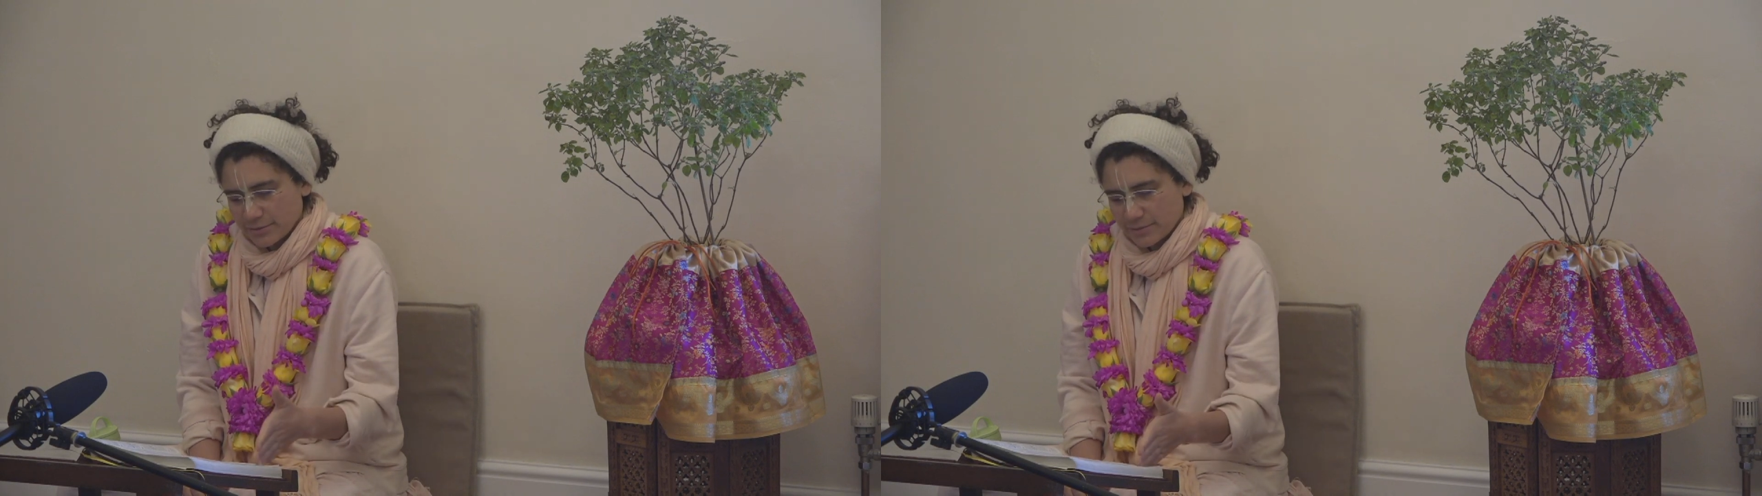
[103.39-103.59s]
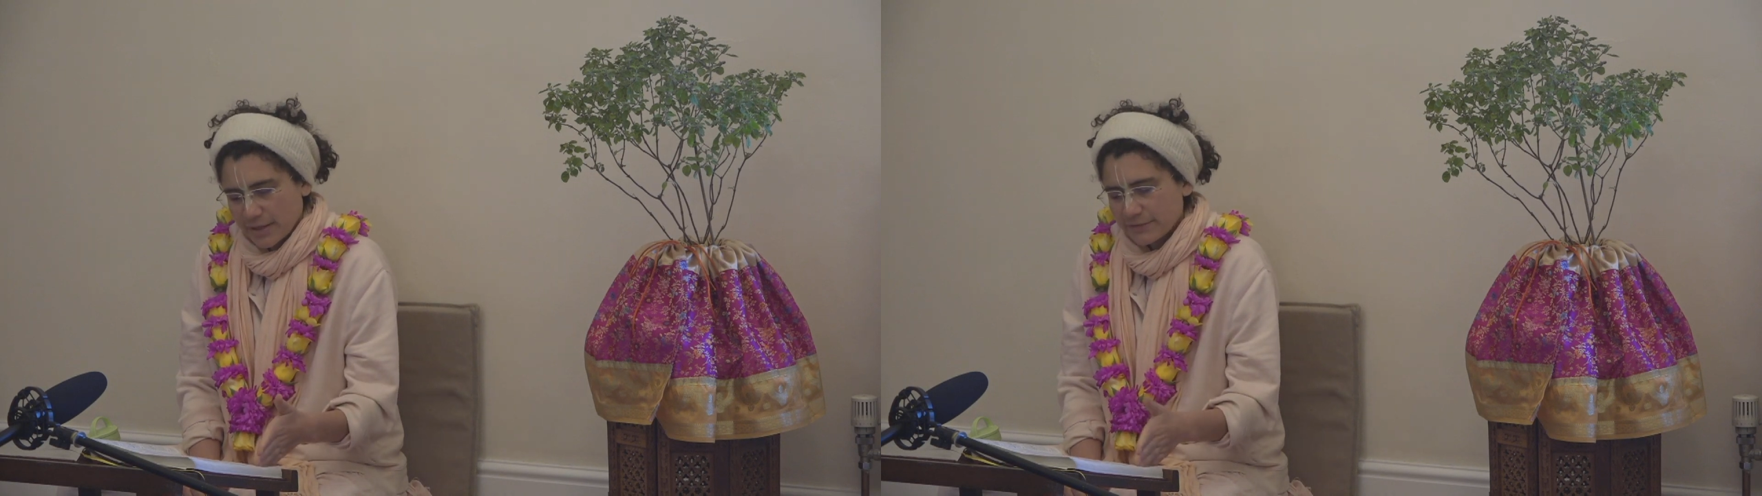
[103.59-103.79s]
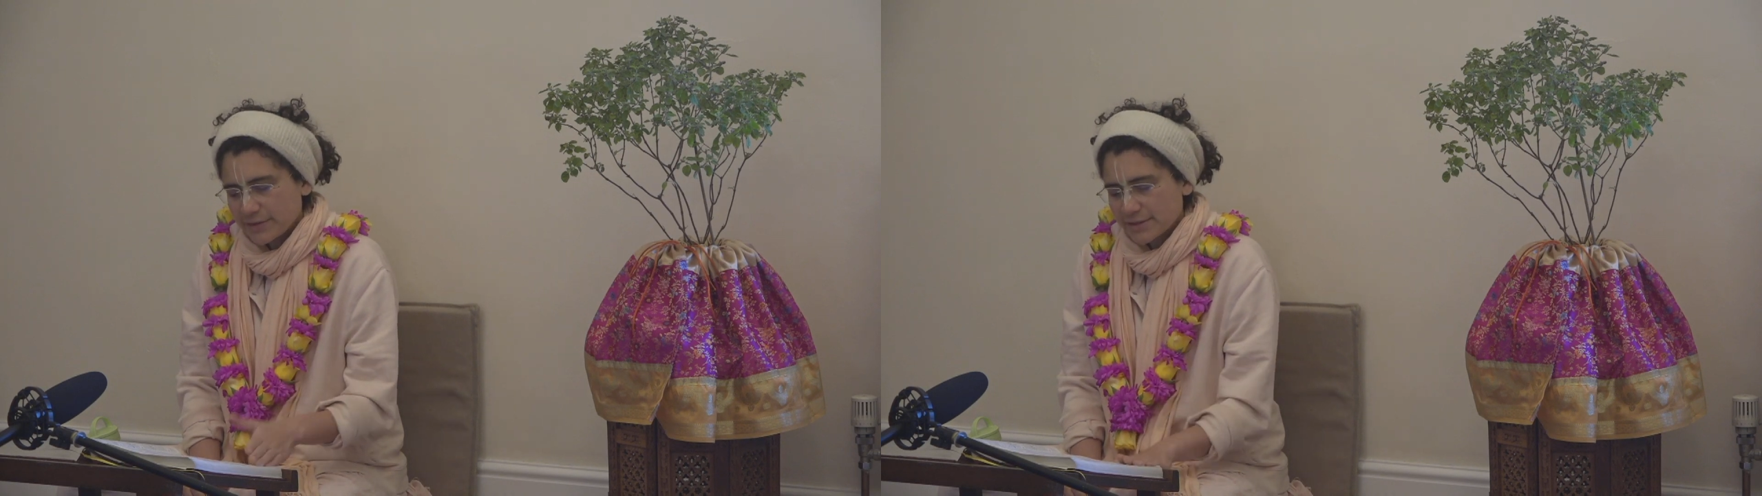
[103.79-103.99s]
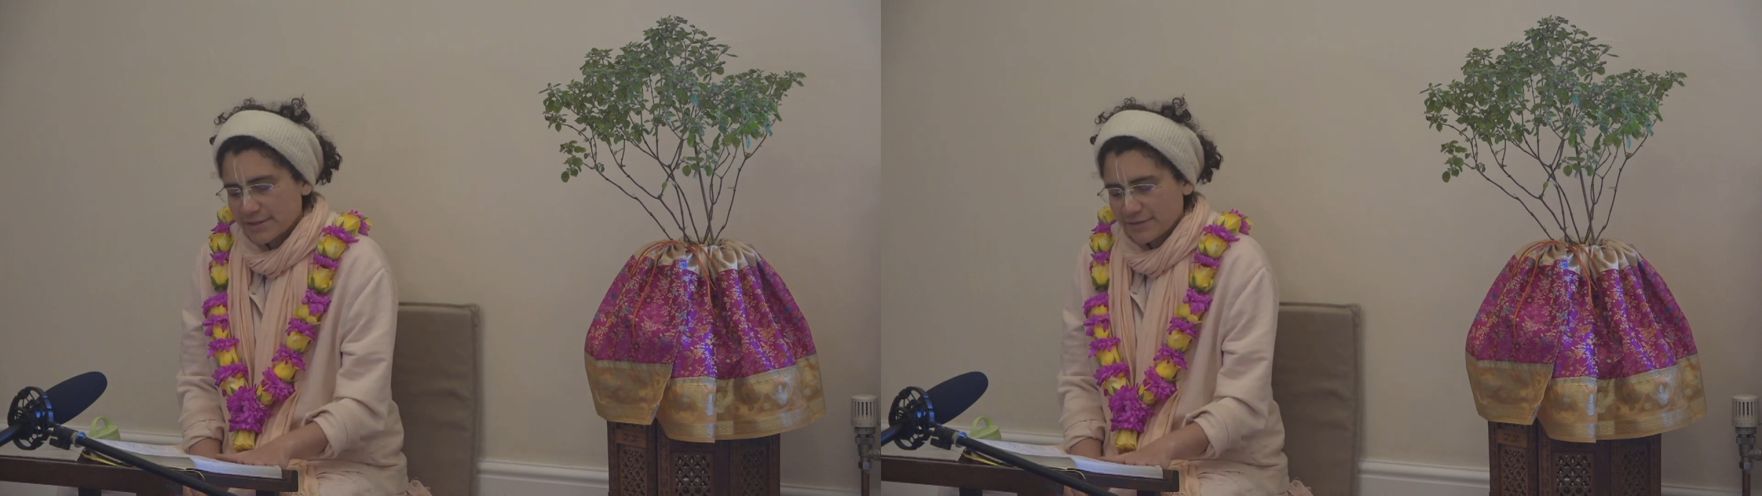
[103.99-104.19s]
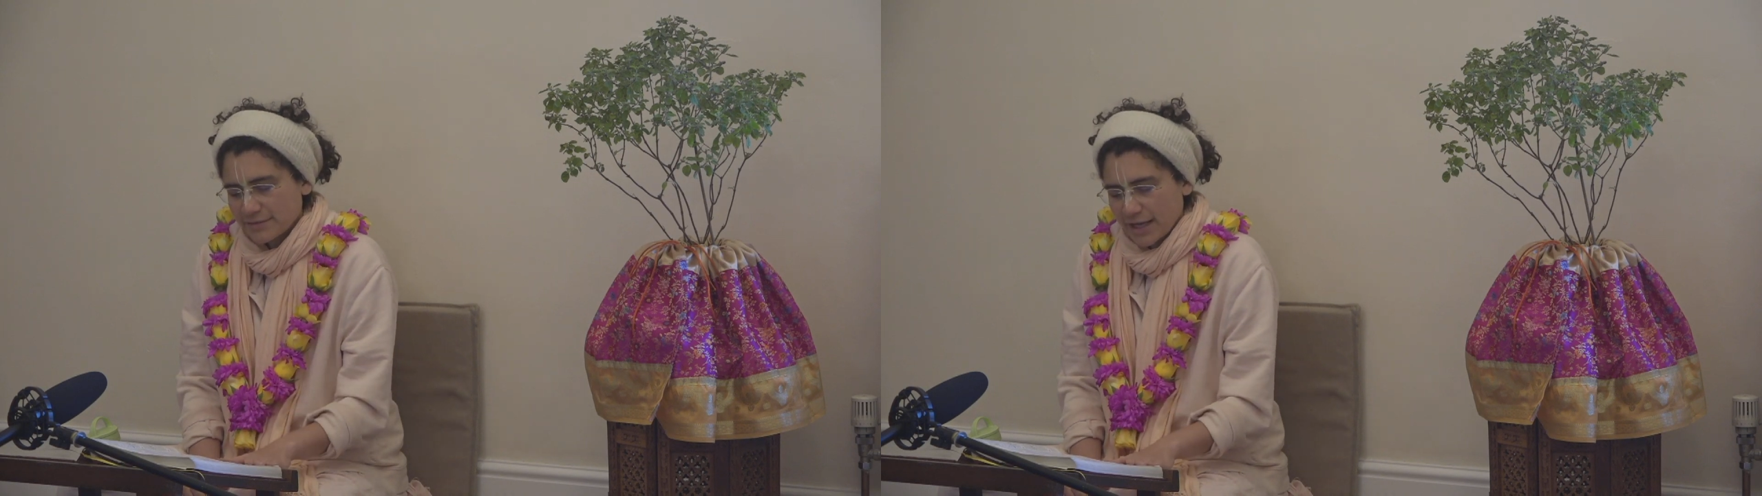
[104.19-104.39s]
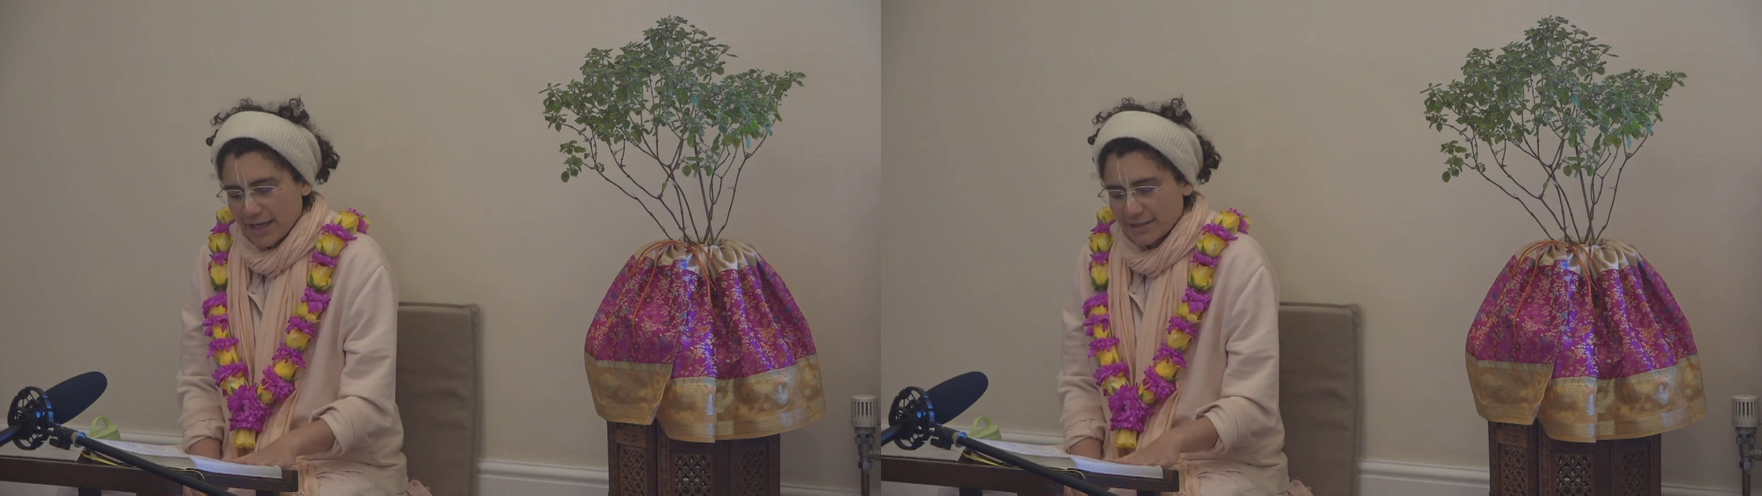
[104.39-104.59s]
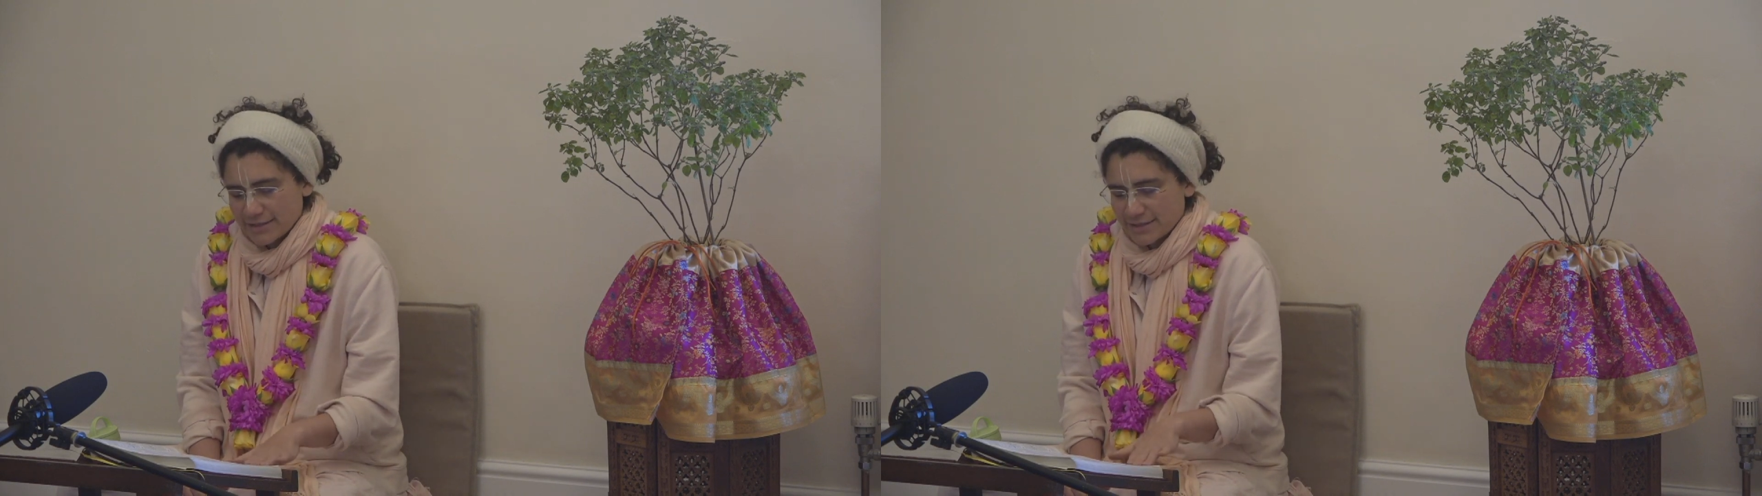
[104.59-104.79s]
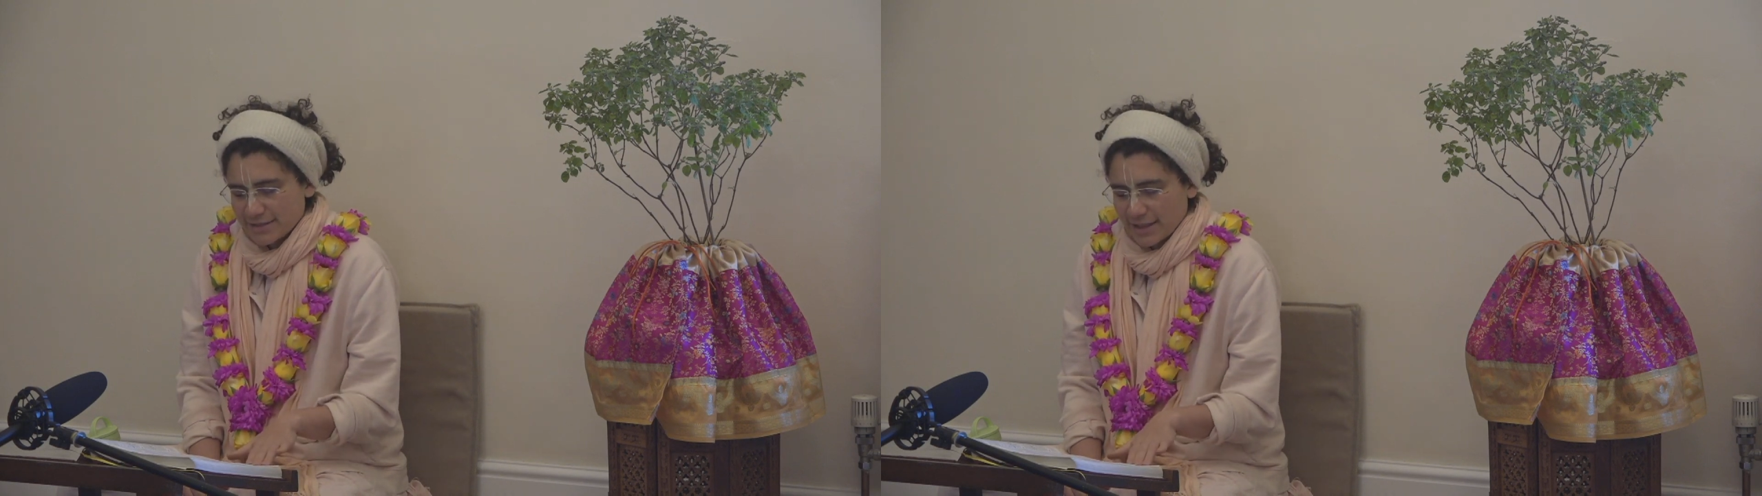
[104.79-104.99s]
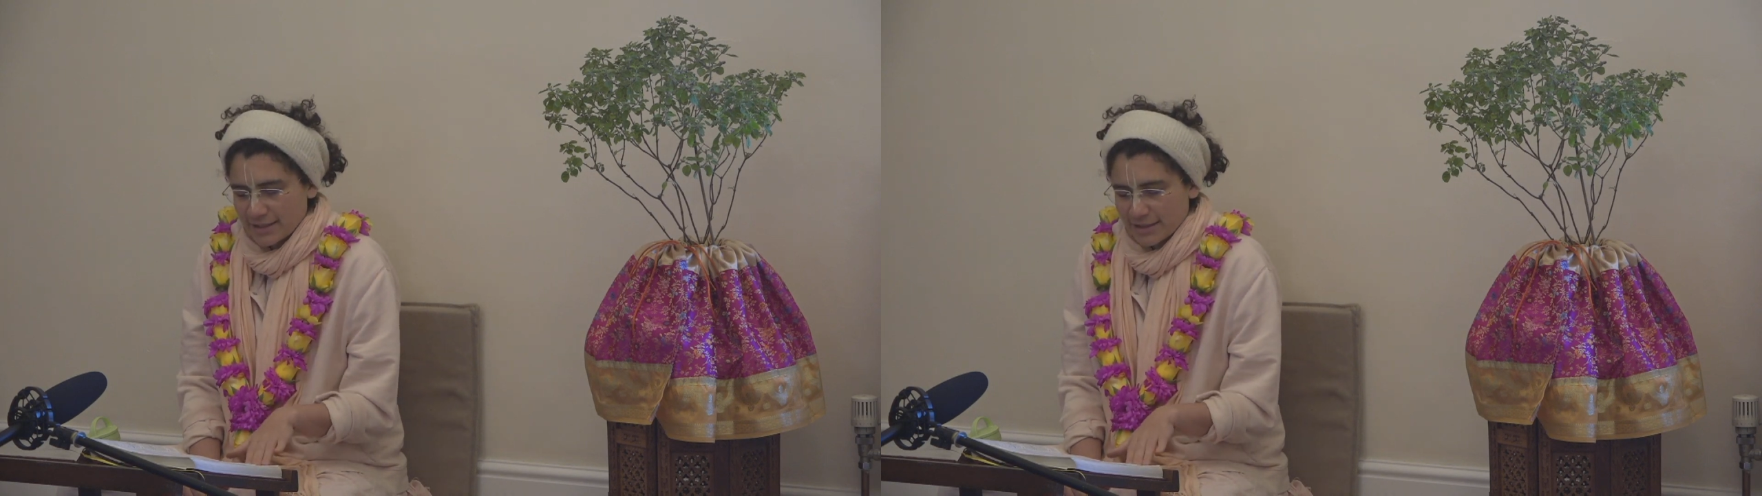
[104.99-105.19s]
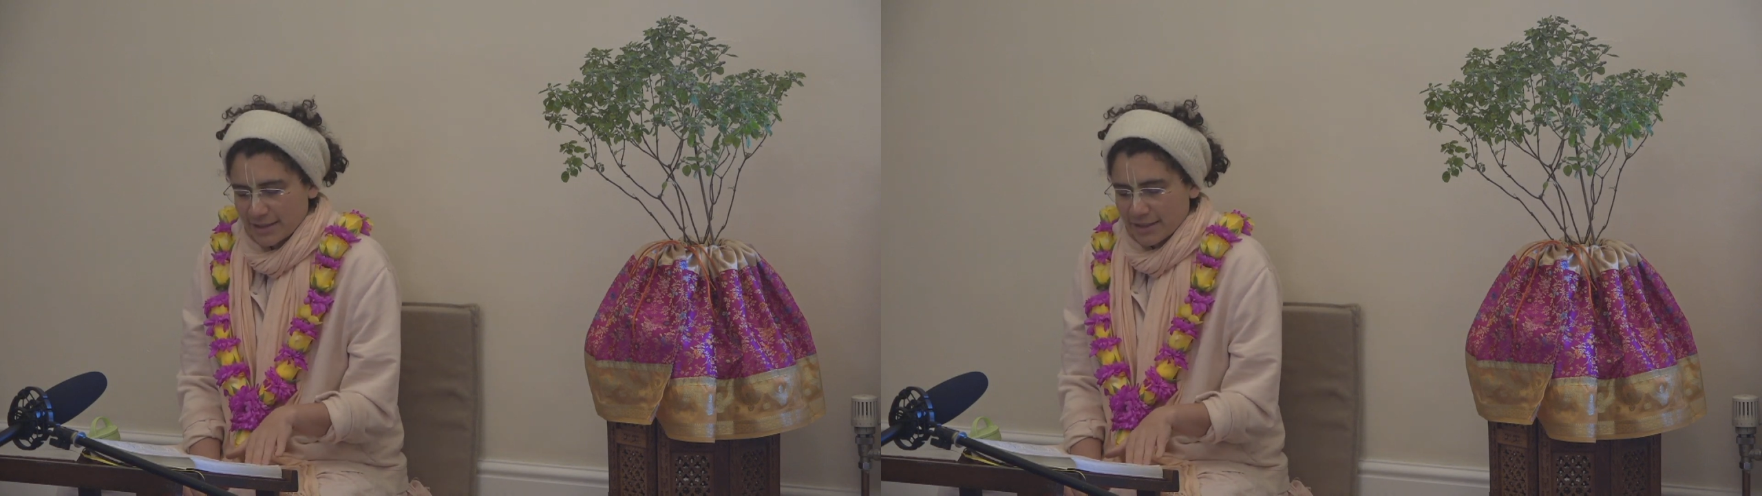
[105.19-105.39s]
evidence of that is
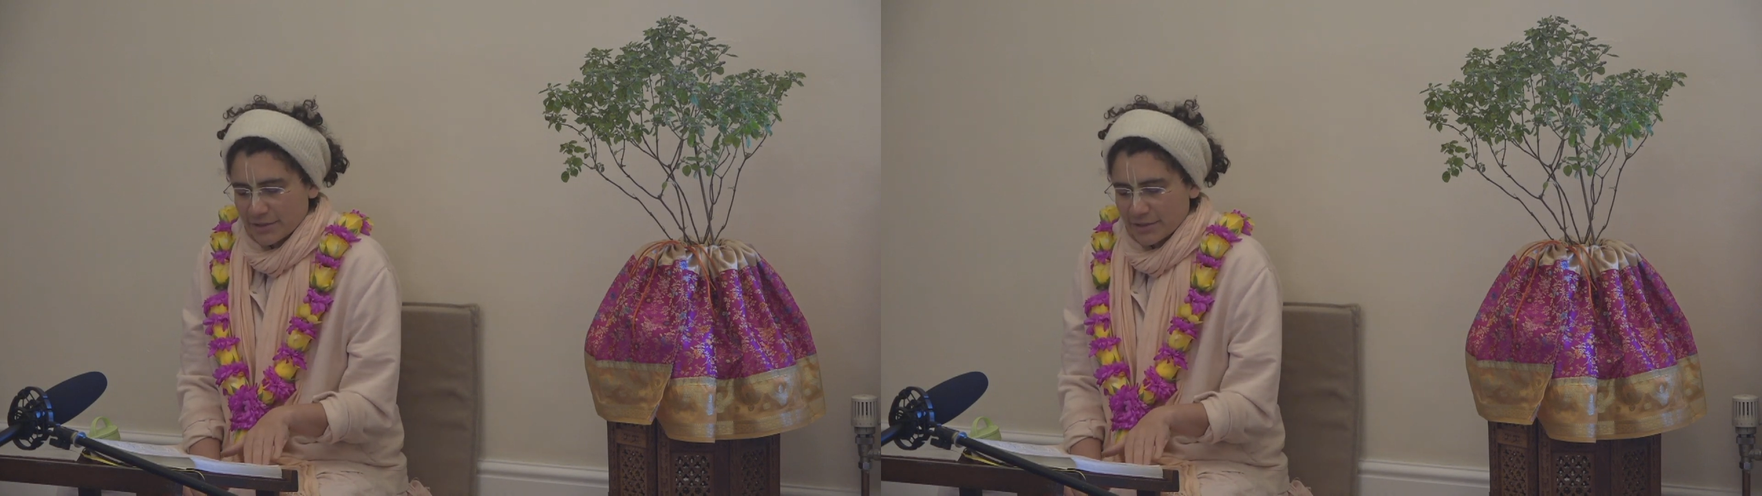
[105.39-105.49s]
that